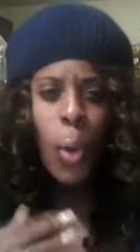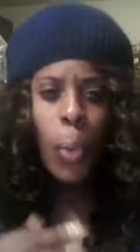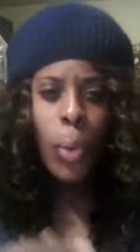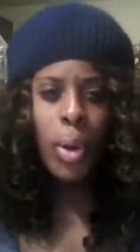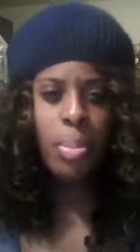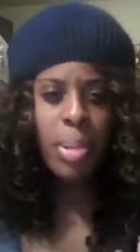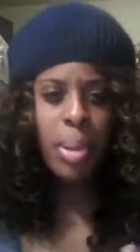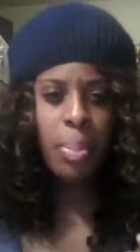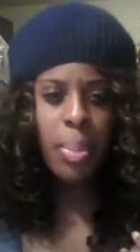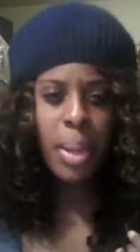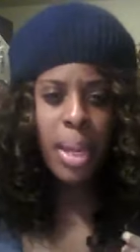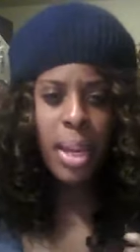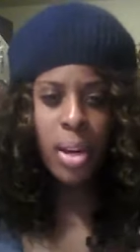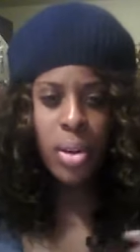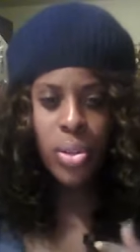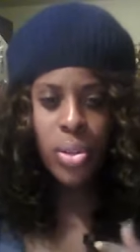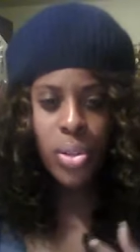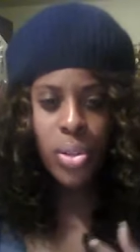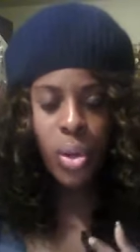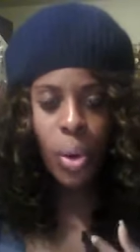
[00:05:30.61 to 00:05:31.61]
would be
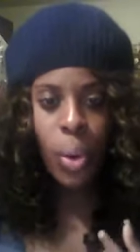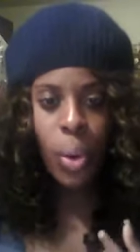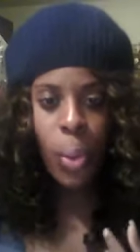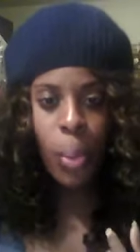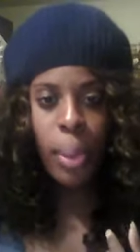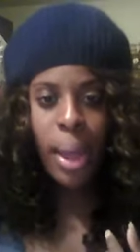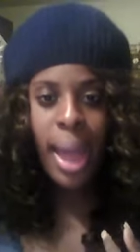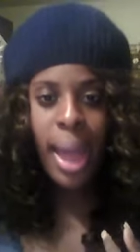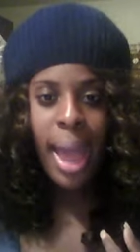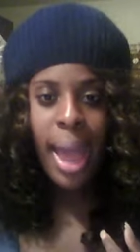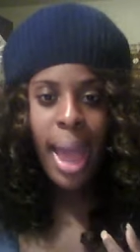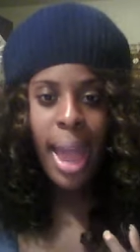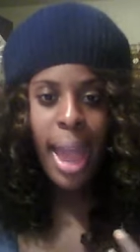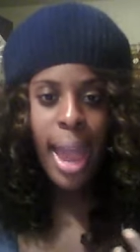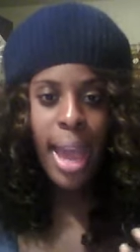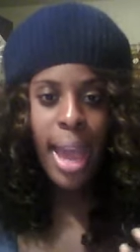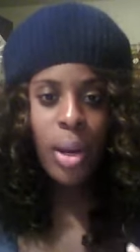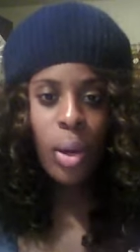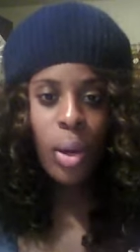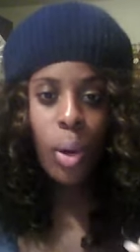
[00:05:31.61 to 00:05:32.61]
pear soap
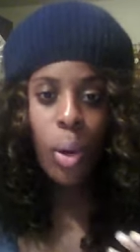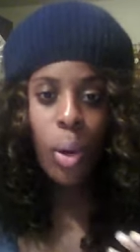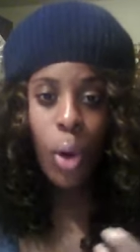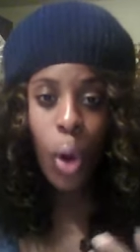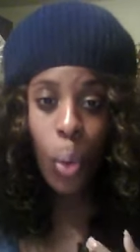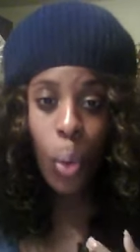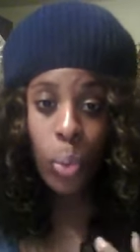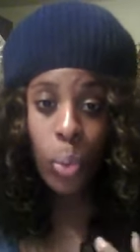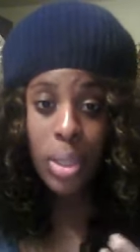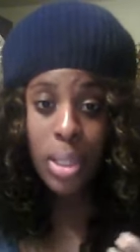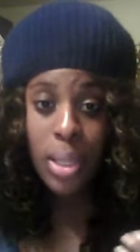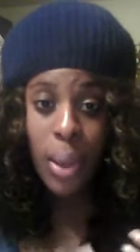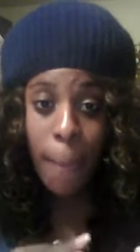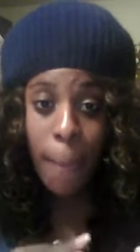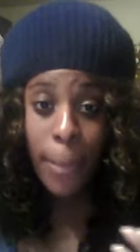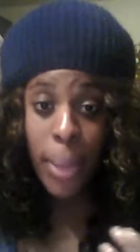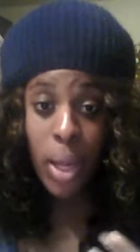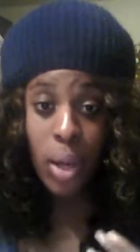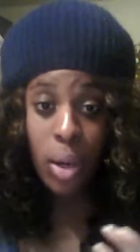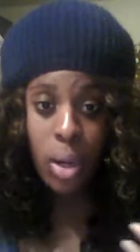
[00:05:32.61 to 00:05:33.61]
and goat
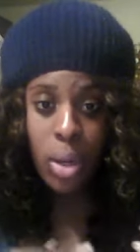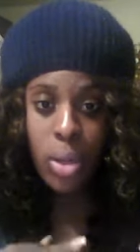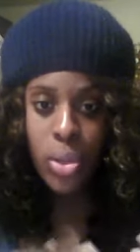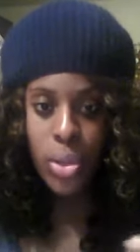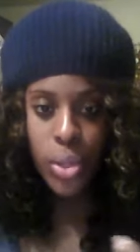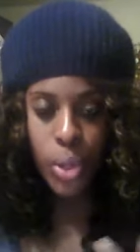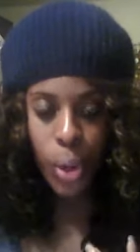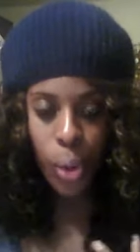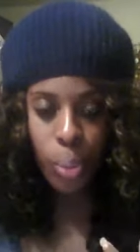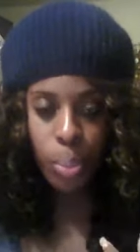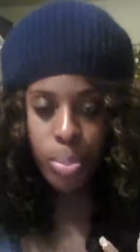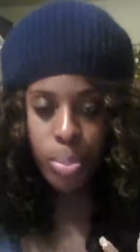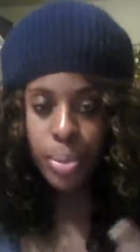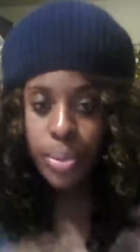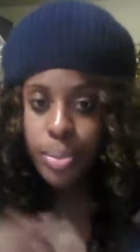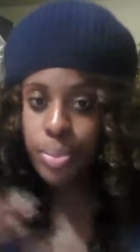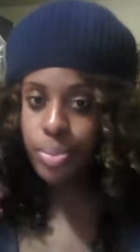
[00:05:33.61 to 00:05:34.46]
milk soap.